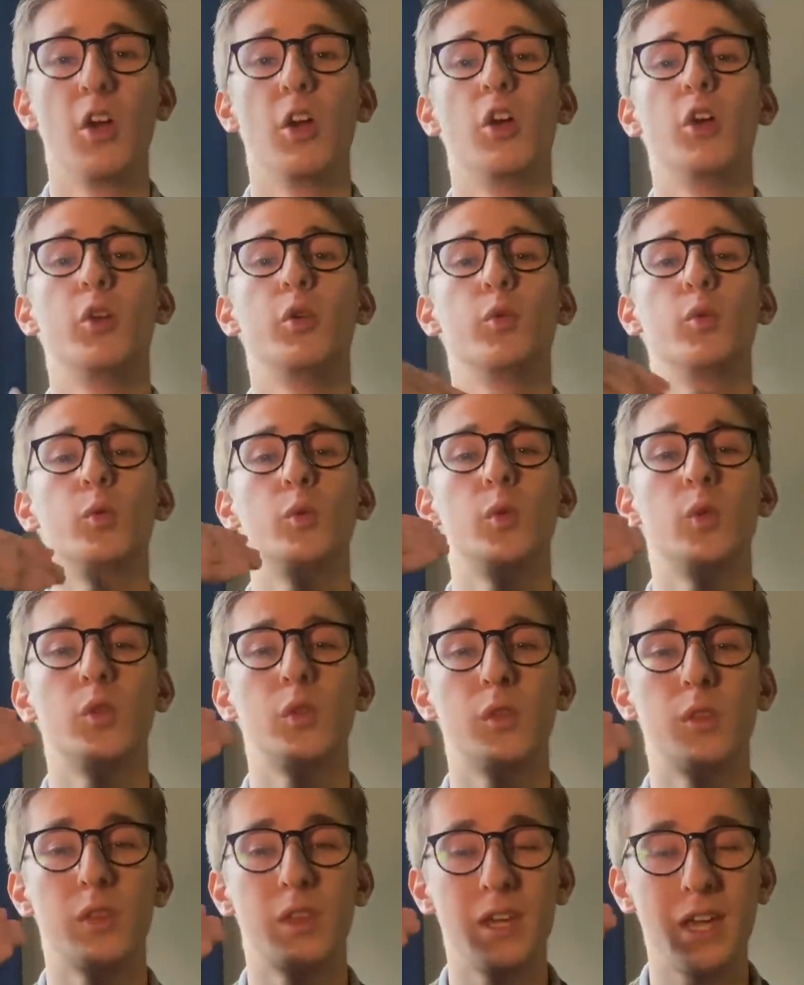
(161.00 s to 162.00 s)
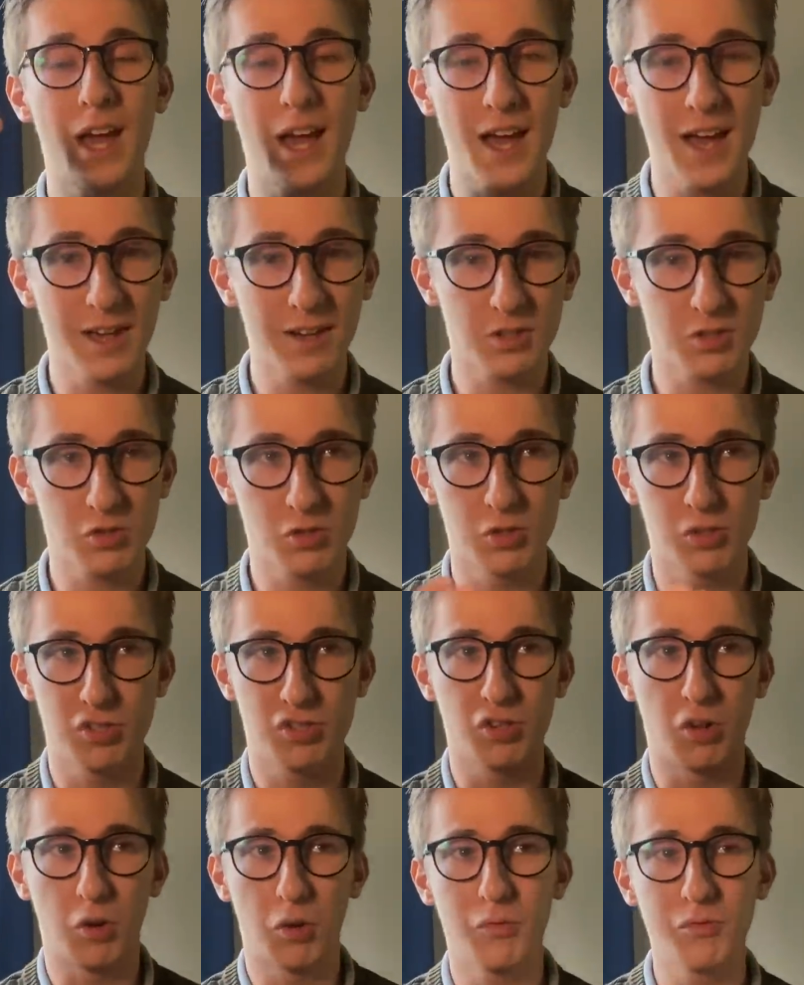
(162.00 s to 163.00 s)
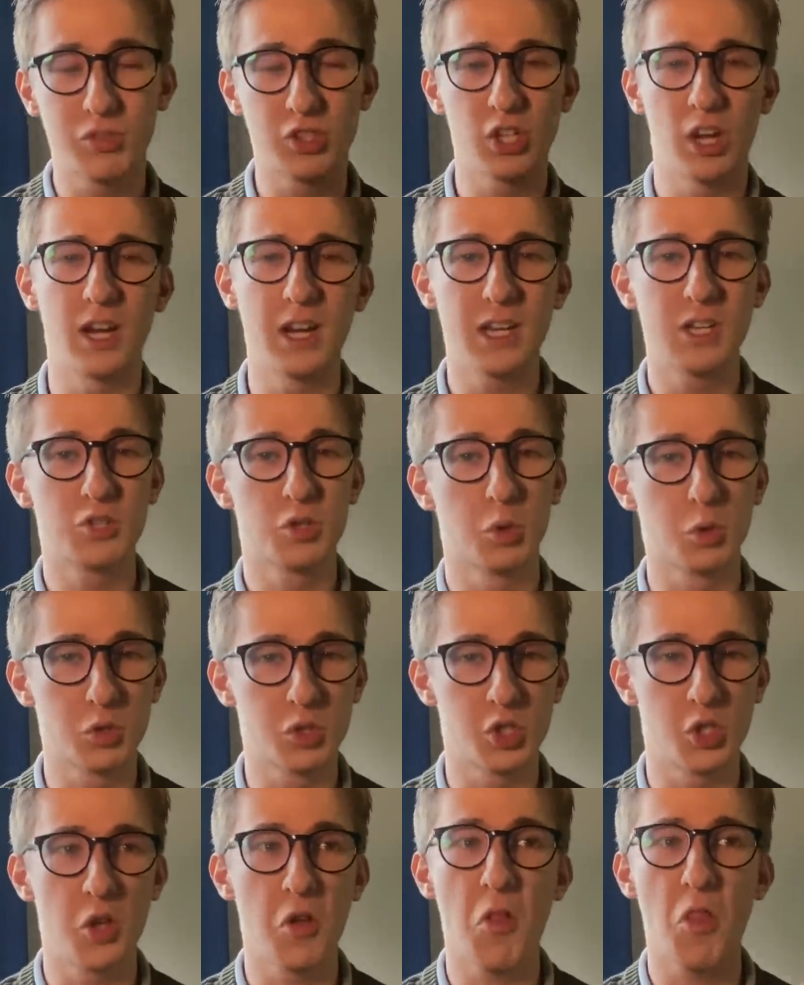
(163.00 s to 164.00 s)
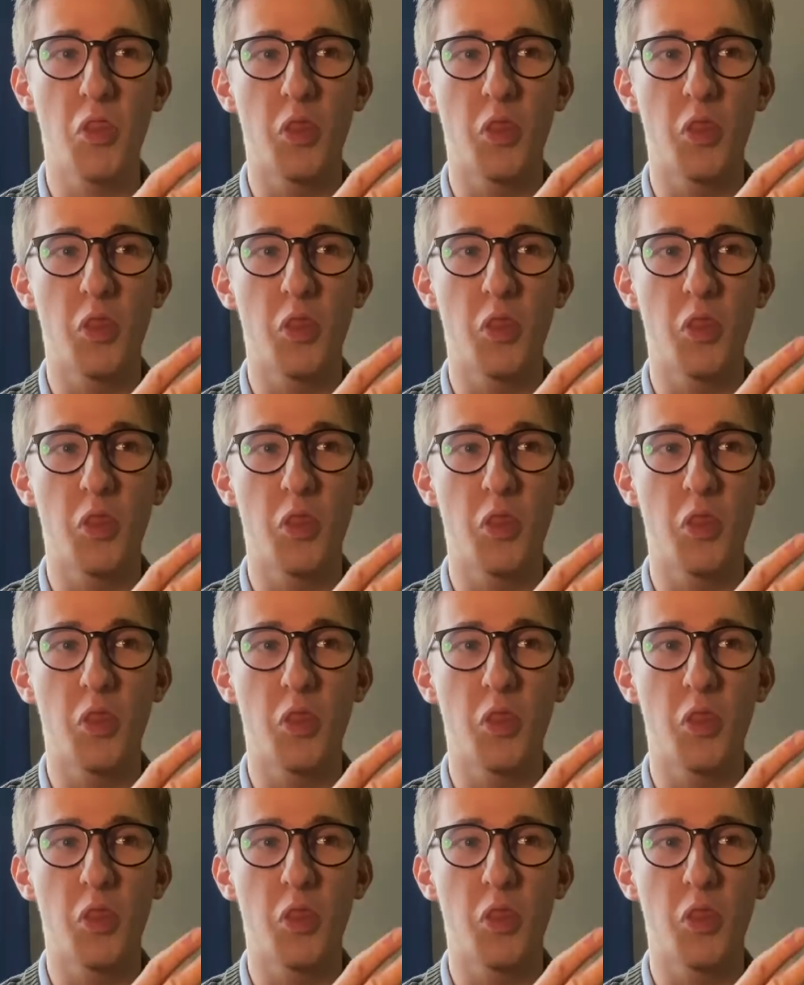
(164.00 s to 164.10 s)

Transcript: who the actress of Jenny Georgia